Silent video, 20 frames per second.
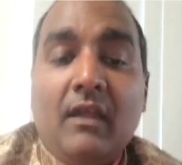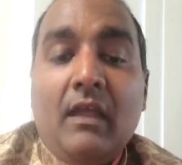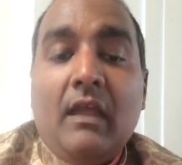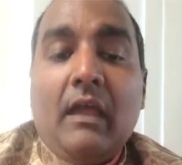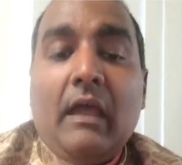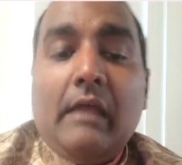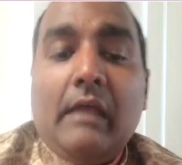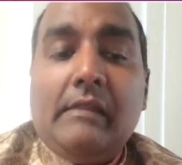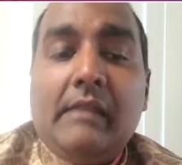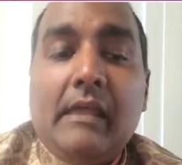
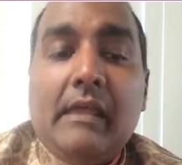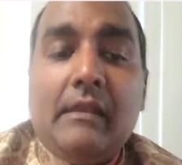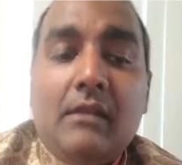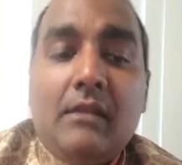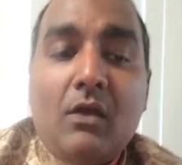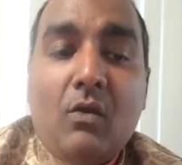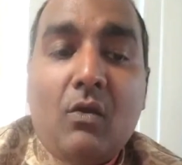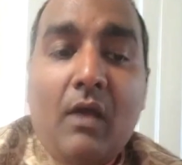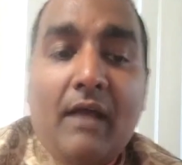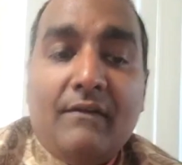And then now
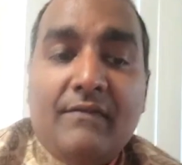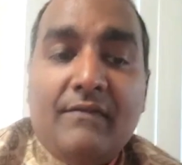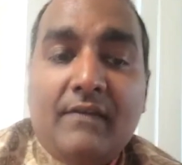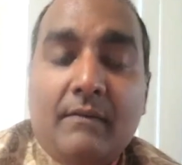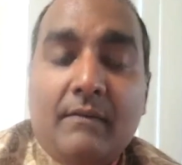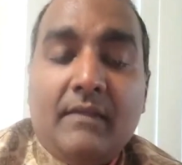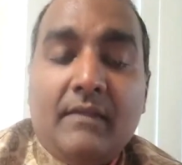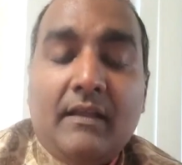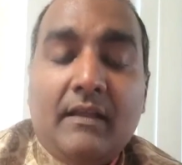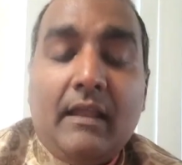have
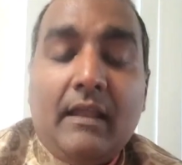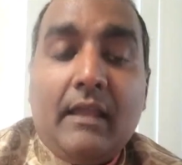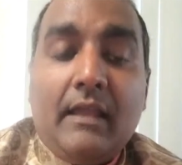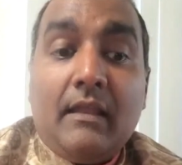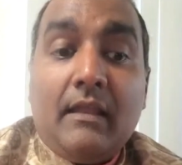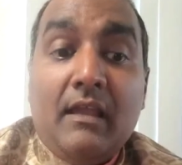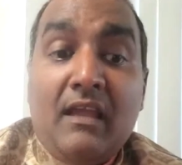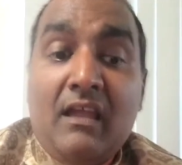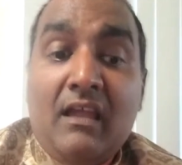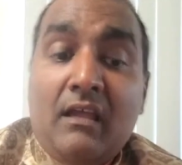something like,
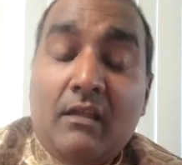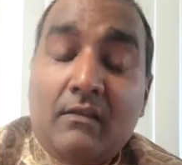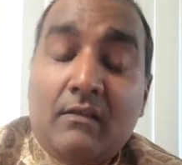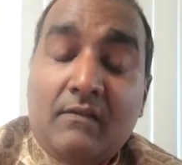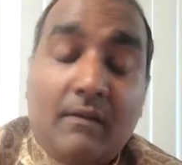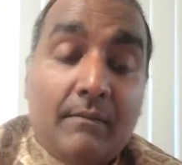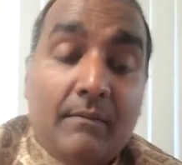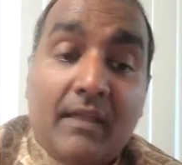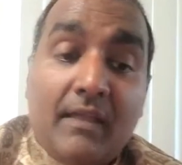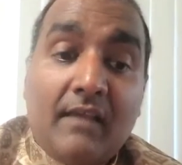
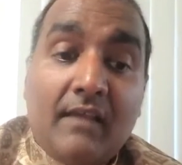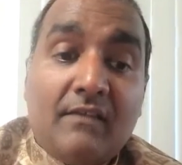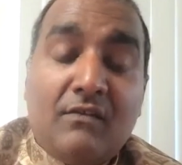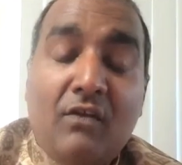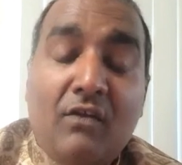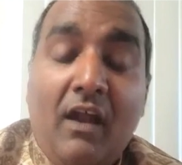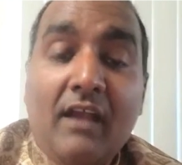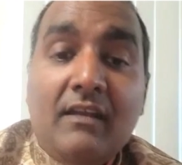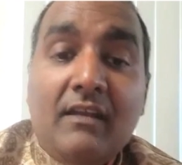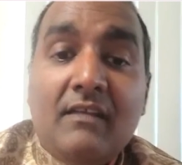something as
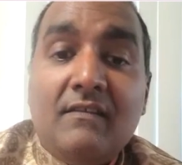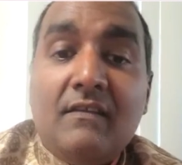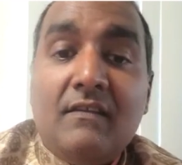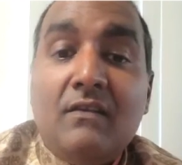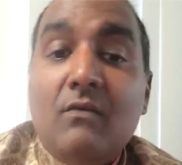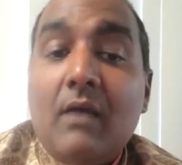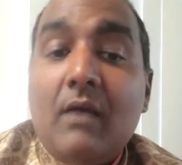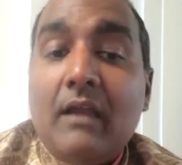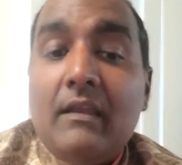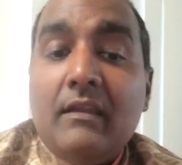grand as the
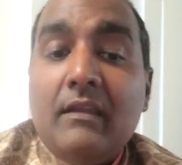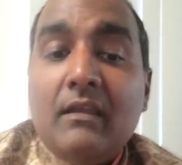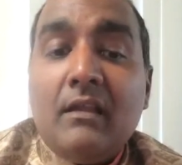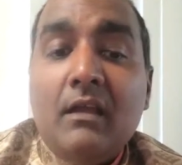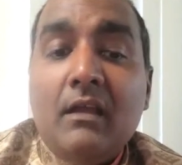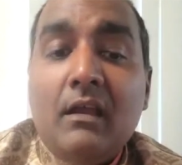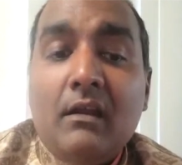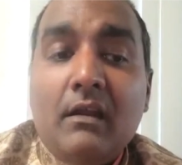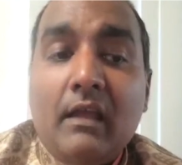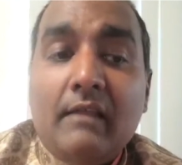Diwali
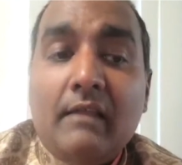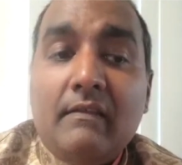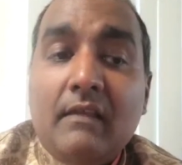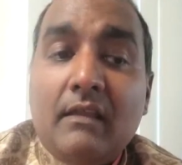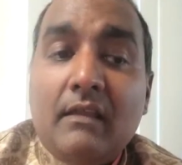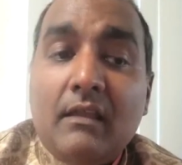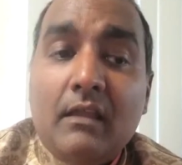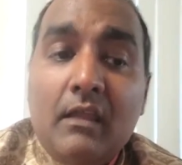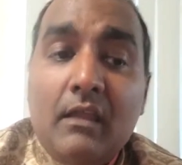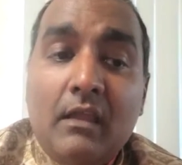Nagar. I
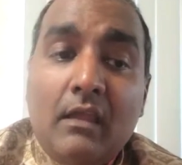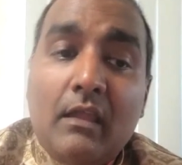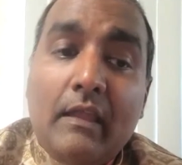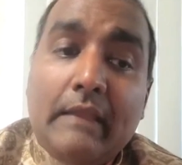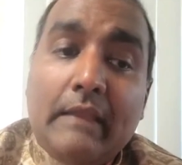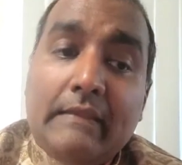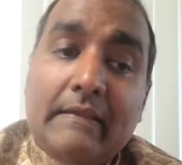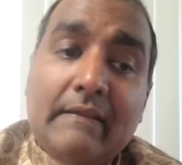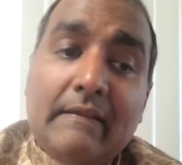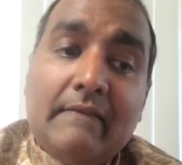think
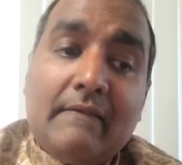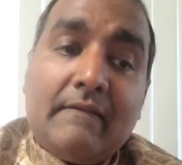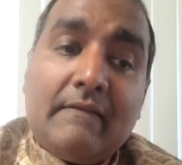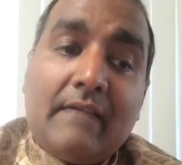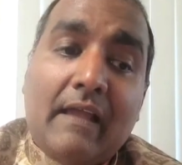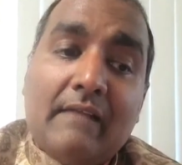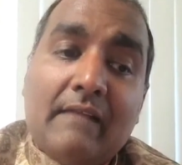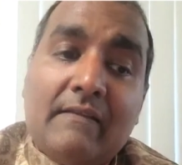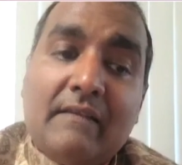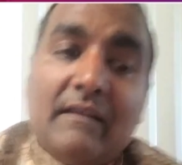it is
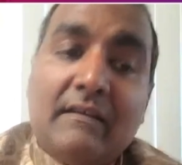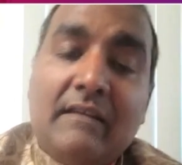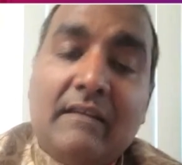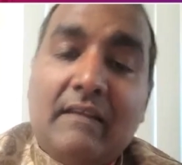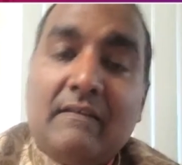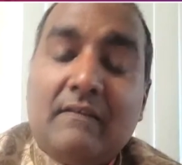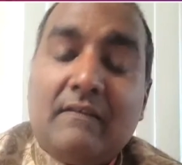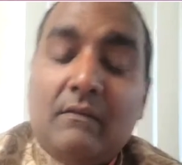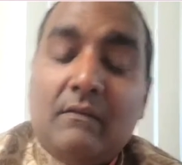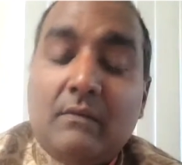stands as a
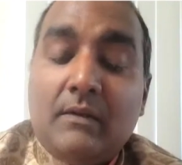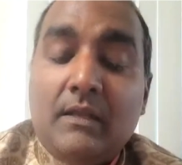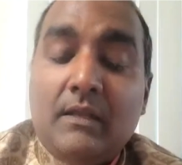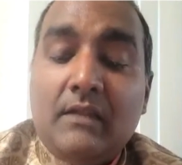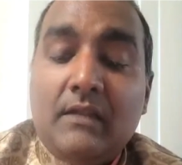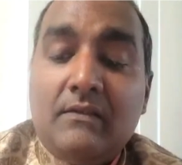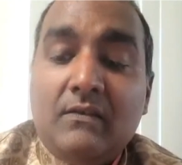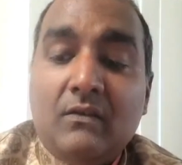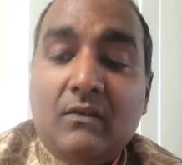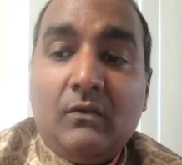testimony
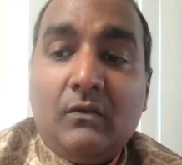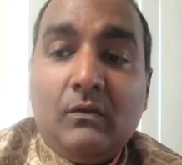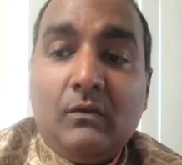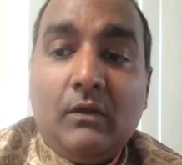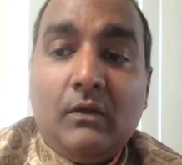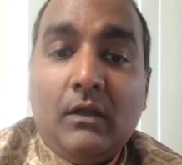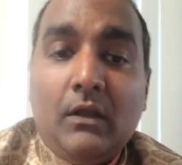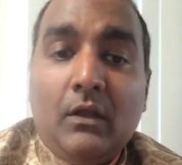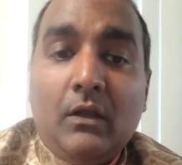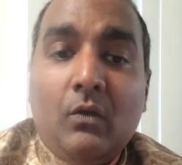to
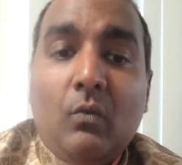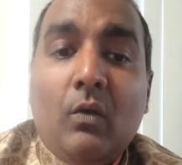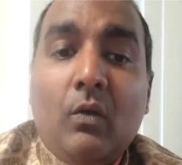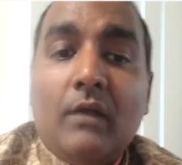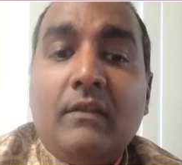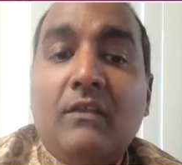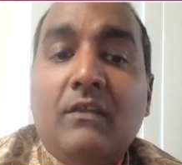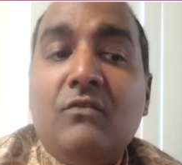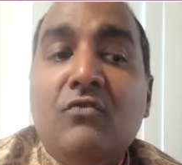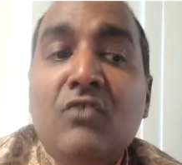what
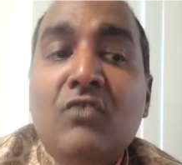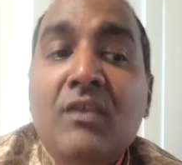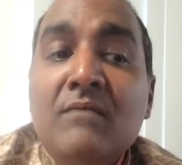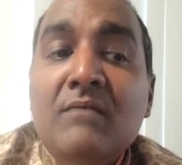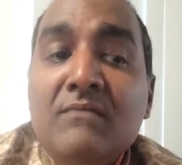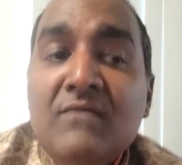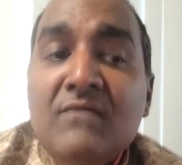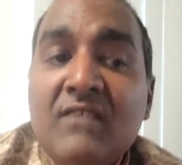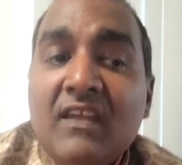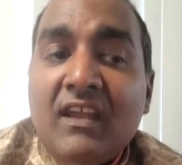the
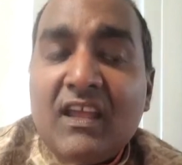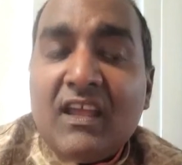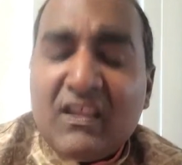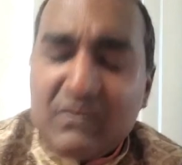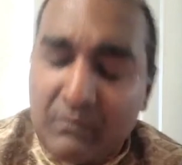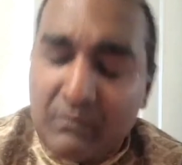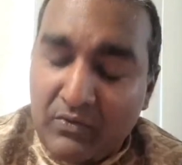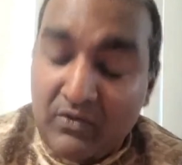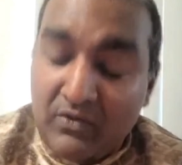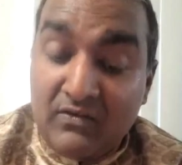dreams and
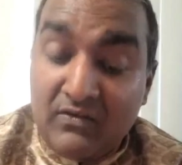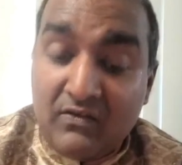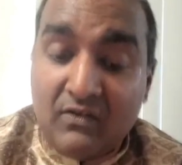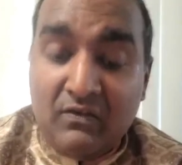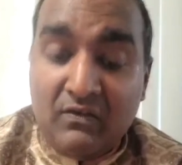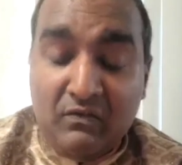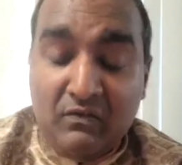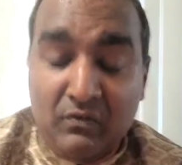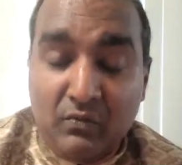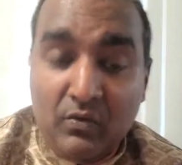
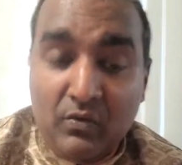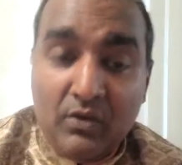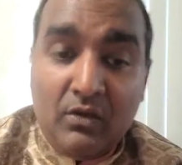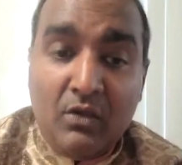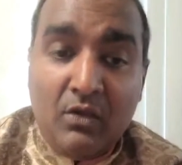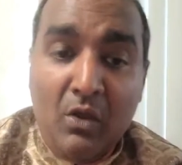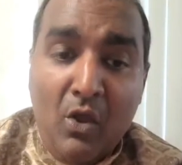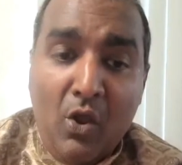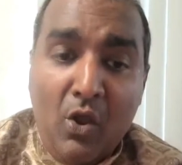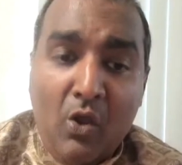aspirations were
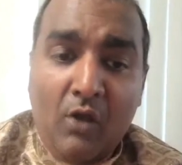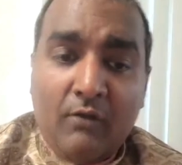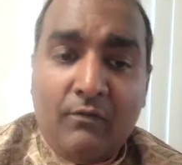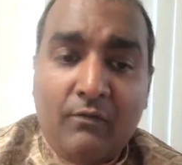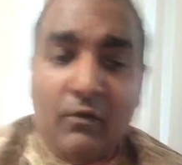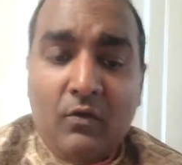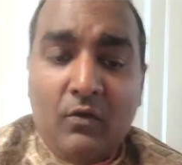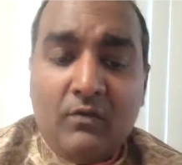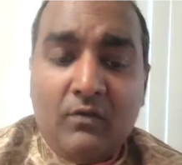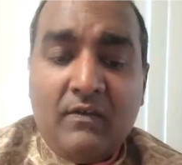of
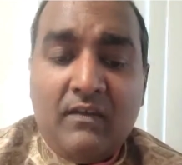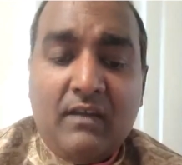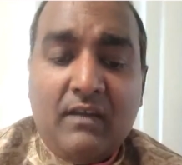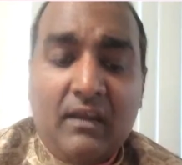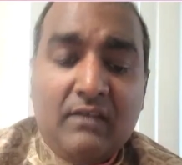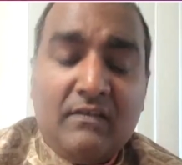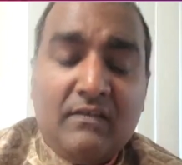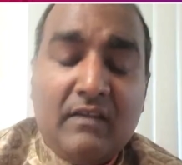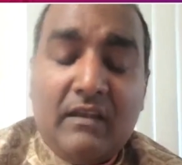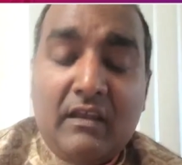those
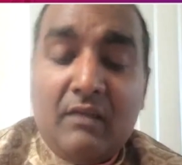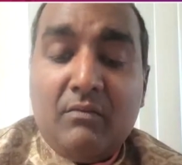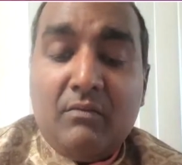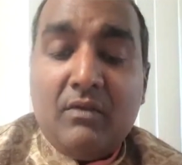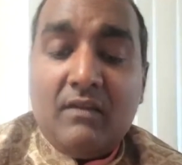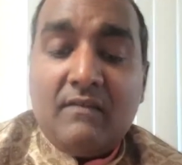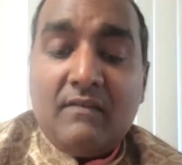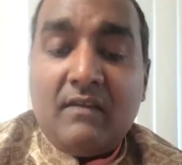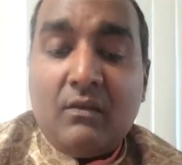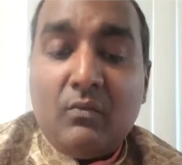indentured
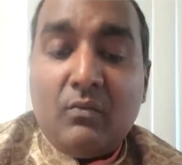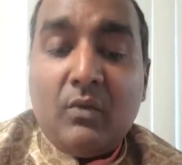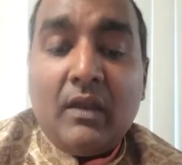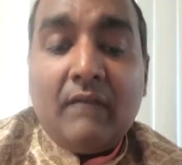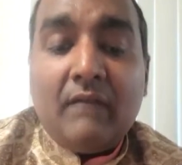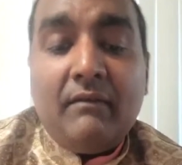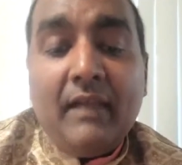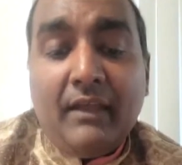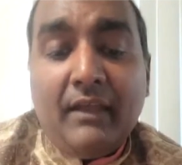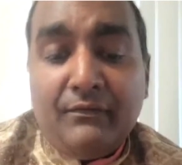laborers that would have
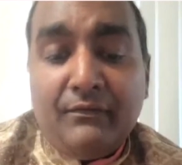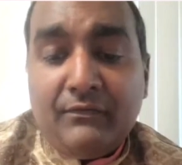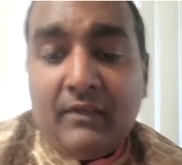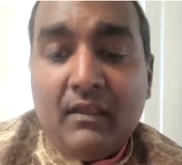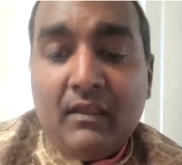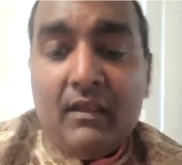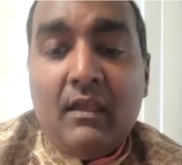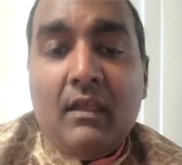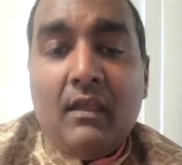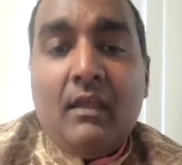left
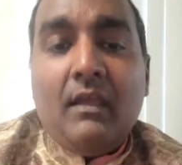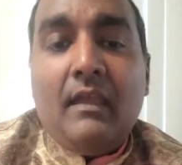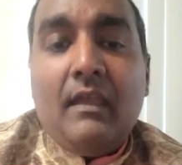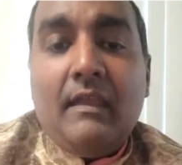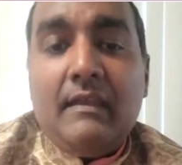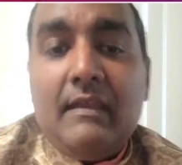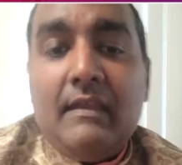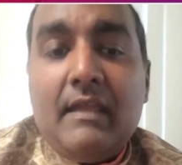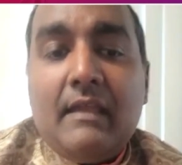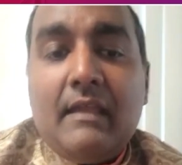
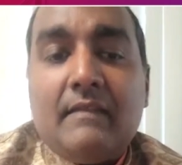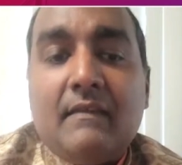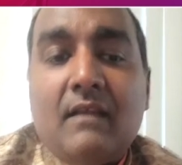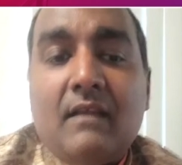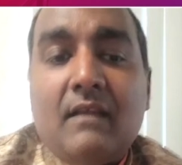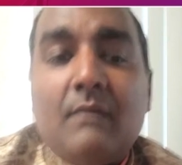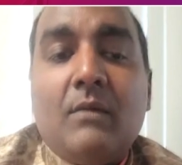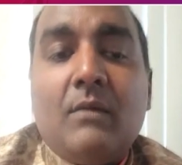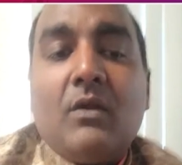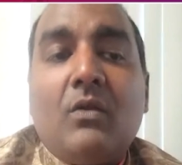India to
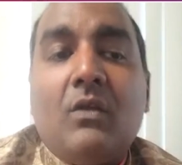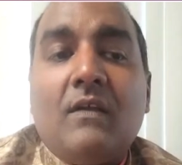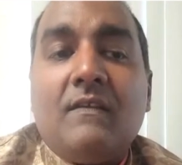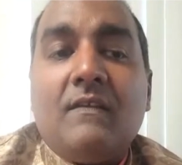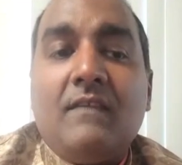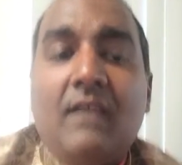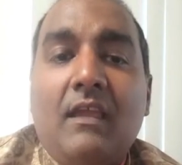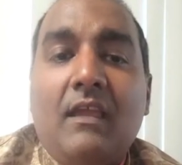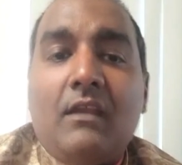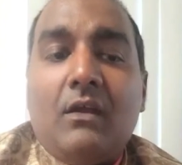come across
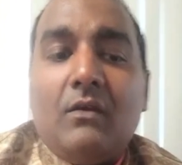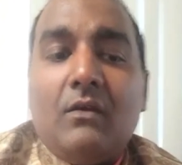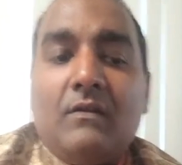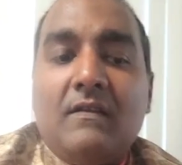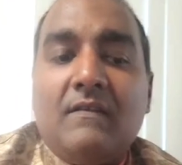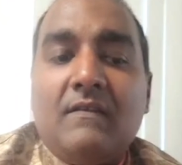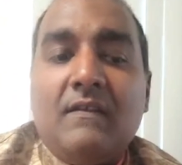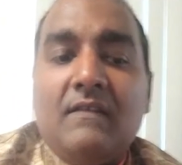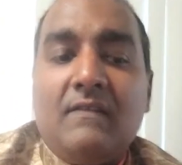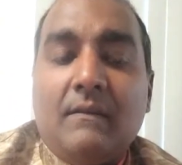here now to
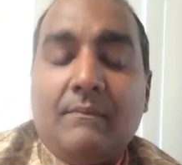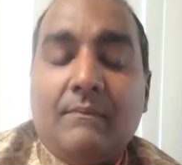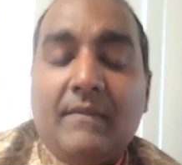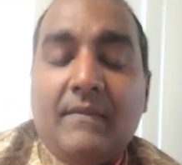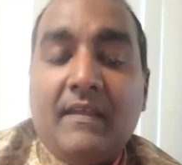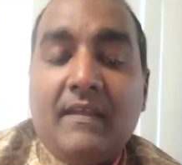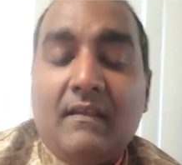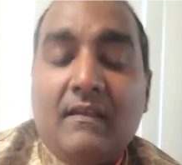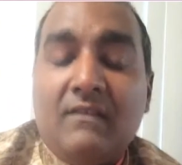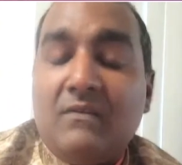see something
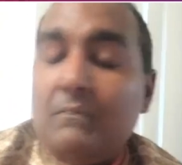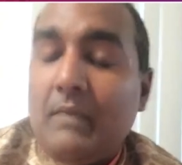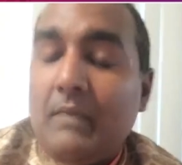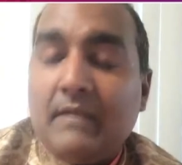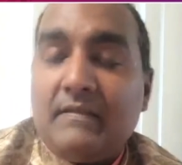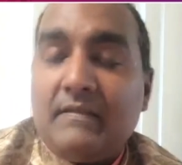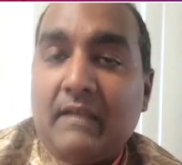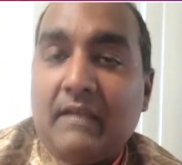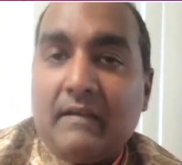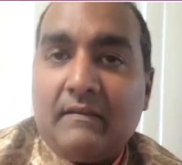as
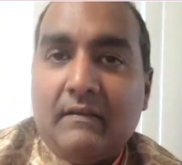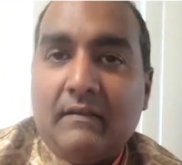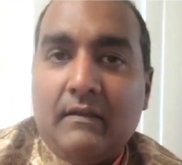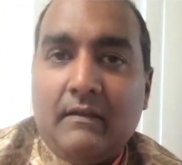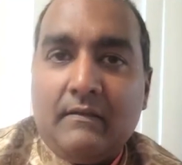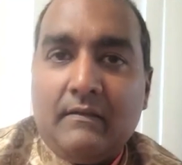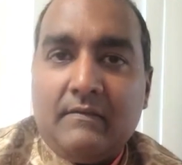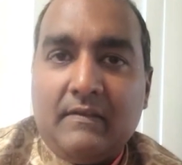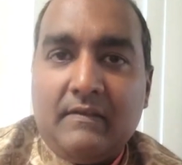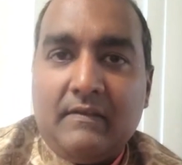spectacular as
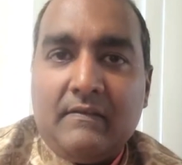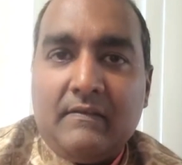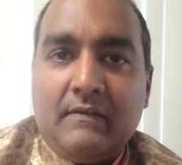this.